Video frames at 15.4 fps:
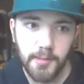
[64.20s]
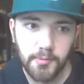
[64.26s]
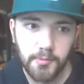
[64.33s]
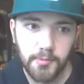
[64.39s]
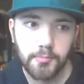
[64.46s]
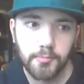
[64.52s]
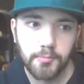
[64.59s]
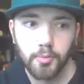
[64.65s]

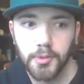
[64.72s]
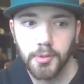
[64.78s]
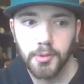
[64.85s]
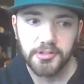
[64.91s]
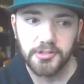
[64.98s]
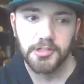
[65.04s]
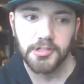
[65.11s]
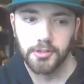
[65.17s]
wasn't the biggest
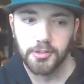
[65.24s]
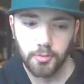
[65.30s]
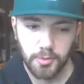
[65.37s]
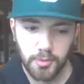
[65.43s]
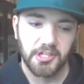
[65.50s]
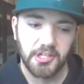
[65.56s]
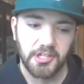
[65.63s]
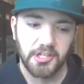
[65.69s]
problem
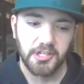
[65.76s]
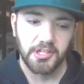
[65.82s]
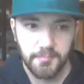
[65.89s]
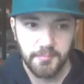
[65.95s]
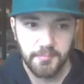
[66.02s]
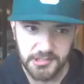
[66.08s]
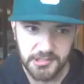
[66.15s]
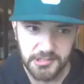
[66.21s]
with
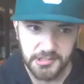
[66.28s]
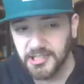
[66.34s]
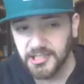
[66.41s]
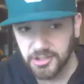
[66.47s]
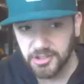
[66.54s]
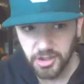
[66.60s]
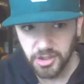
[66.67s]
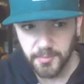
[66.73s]
the
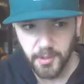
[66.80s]
game.